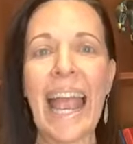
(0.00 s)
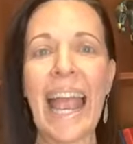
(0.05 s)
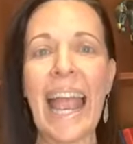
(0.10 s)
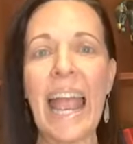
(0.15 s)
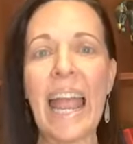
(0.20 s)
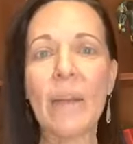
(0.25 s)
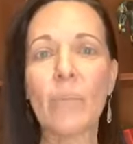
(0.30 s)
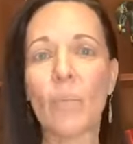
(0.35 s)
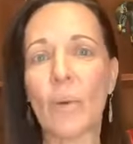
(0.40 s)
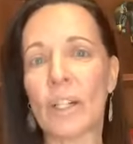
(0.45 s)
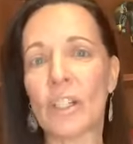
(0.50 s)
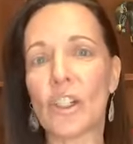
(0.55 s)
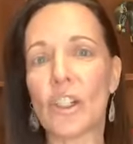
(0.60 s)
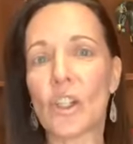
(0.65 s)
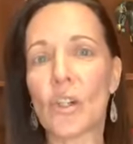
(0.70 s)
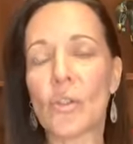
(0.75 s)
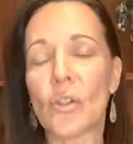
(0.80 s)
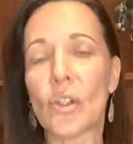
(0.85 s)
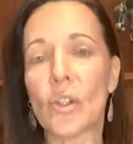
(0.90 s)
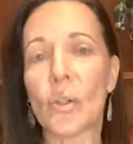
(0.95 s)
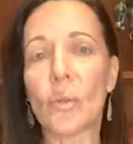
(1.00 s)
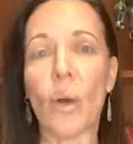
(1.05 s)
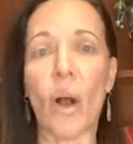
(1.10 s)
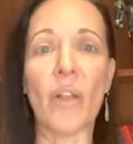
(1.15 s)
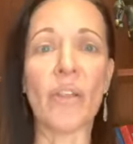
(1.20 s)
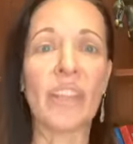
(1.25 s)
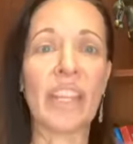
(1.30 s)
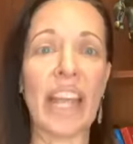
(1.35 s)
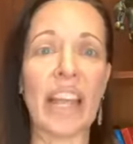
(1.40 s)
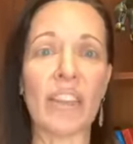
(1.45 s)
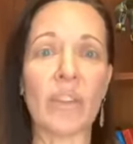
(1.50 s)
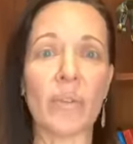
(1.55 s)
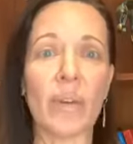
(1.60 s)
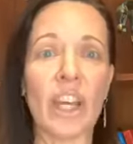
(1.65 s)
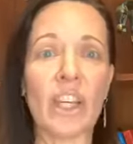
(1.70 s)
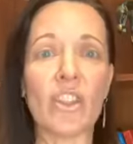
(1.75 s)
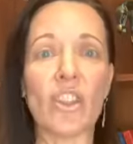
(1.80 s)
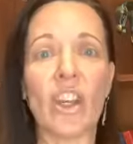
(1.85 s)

And once you do, on the other end,